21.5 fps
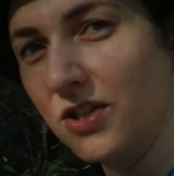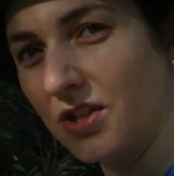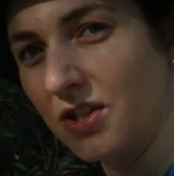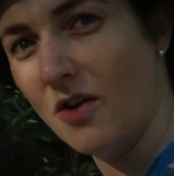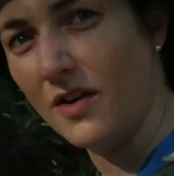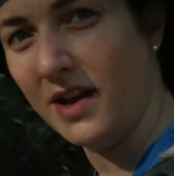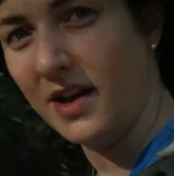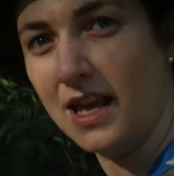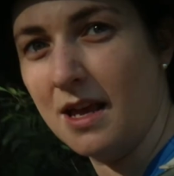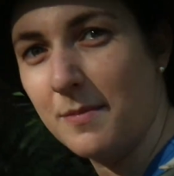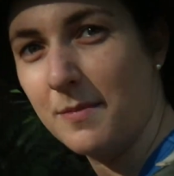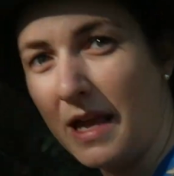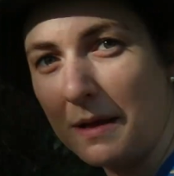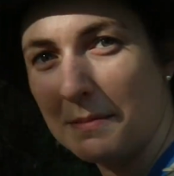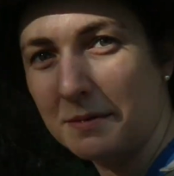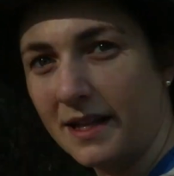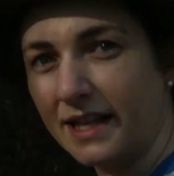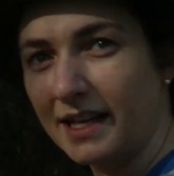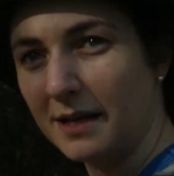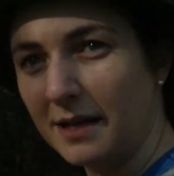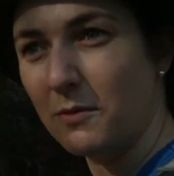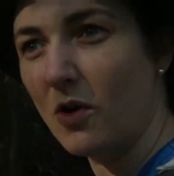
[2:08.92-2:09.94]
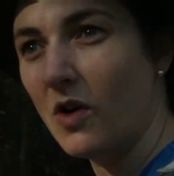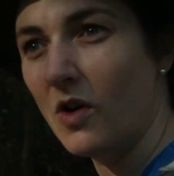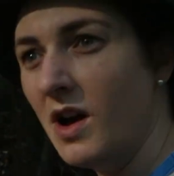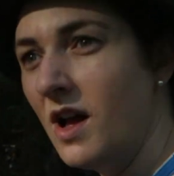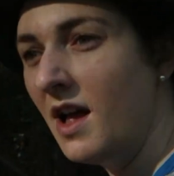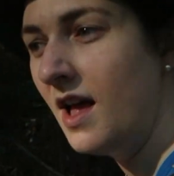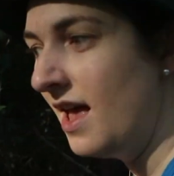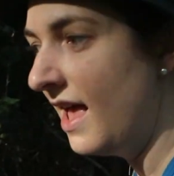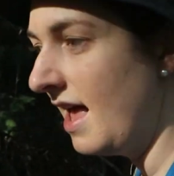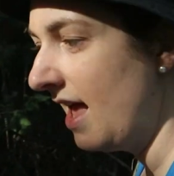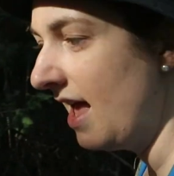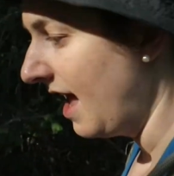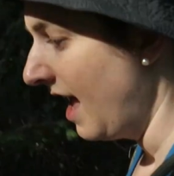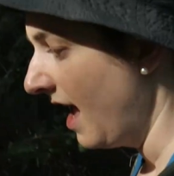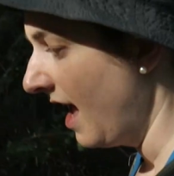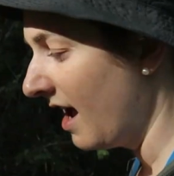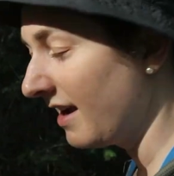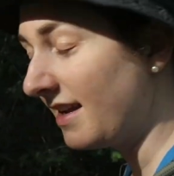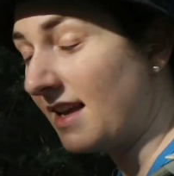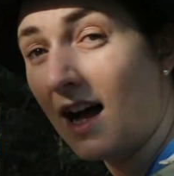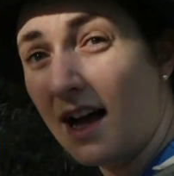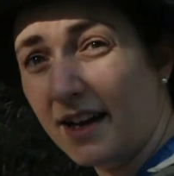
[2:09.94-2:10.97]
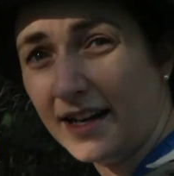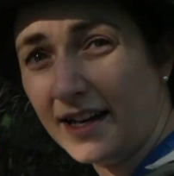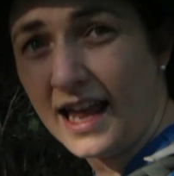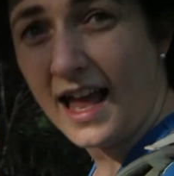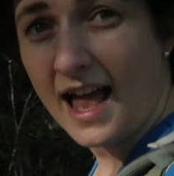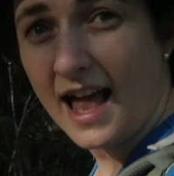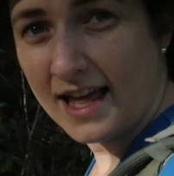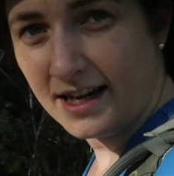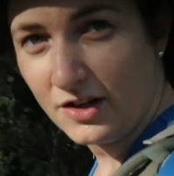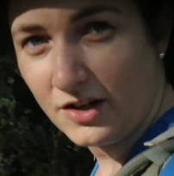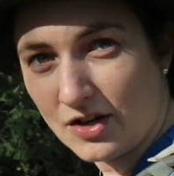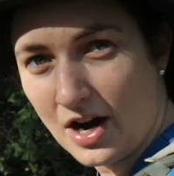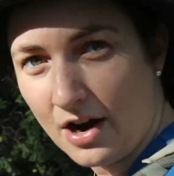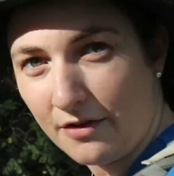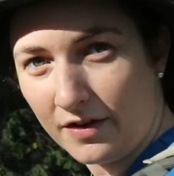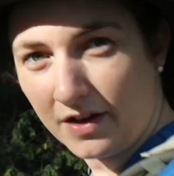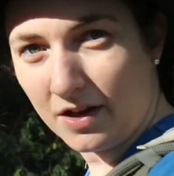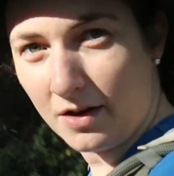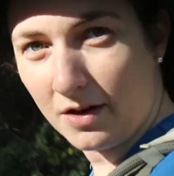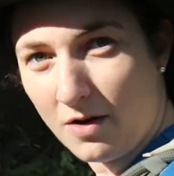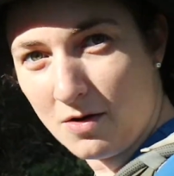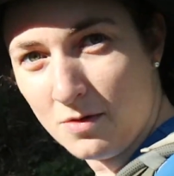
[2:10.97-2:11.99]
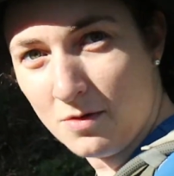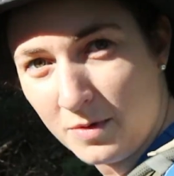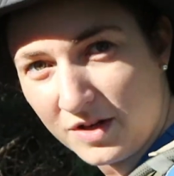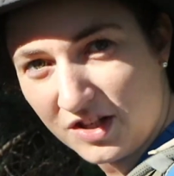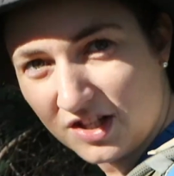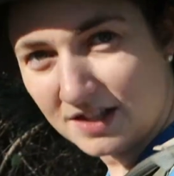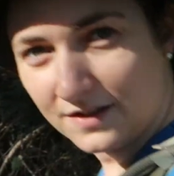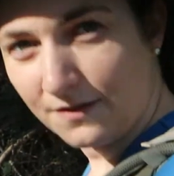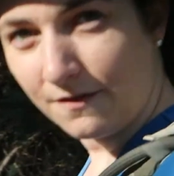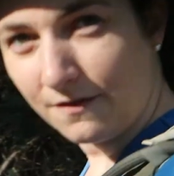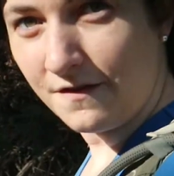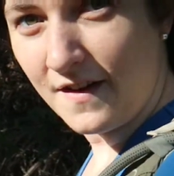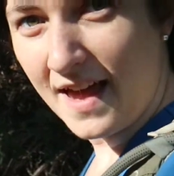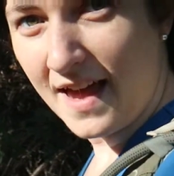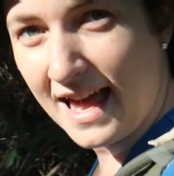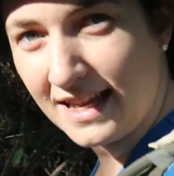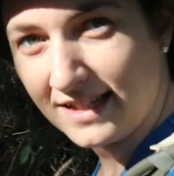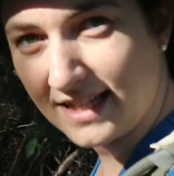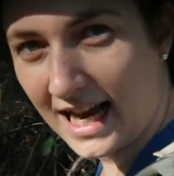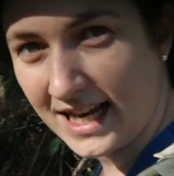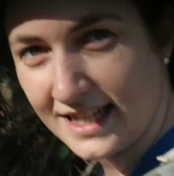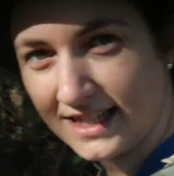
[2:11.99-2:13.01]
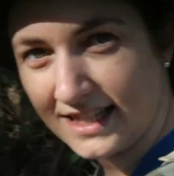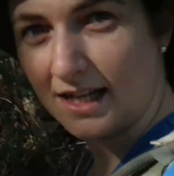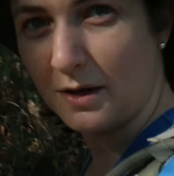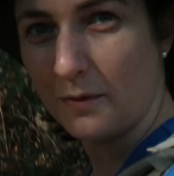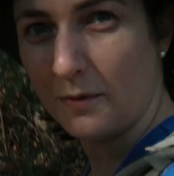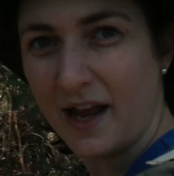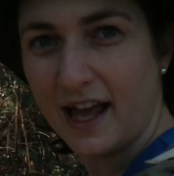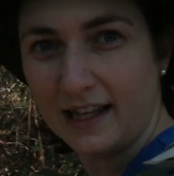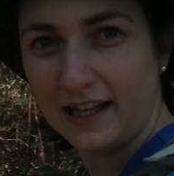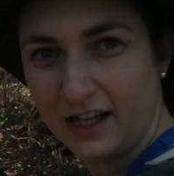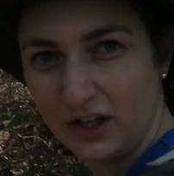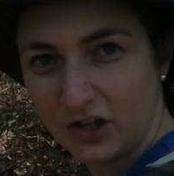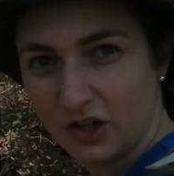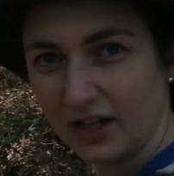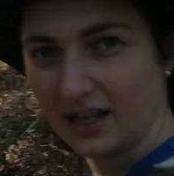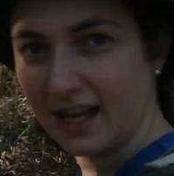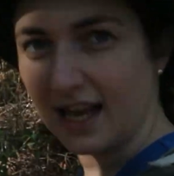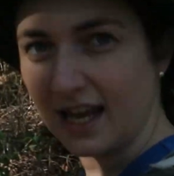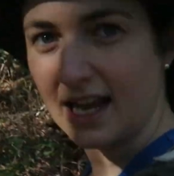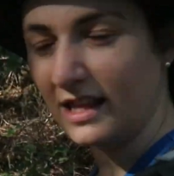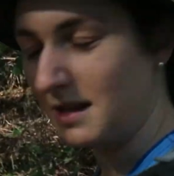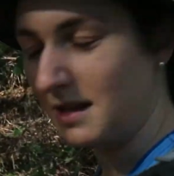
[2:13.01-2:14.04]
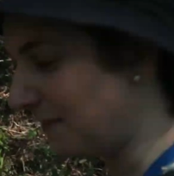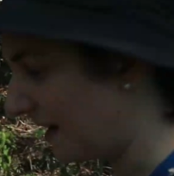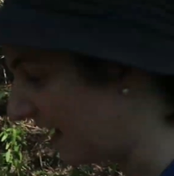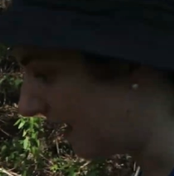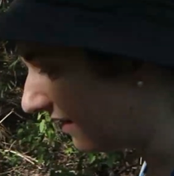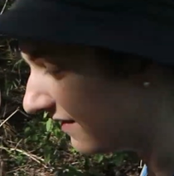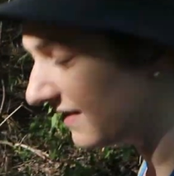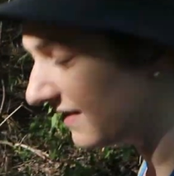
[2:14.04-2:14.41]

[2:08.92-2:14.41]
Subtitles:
not hear people anymore. Can't hear any traffic at all, which is fantastic. We are literally in the middle of